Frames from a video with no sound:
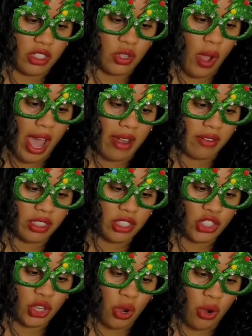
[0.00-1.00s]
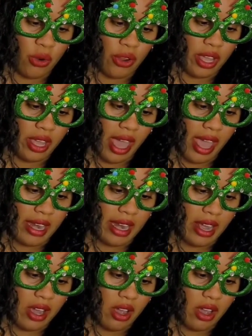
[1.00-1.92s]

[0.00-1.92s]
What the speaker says: So after showering and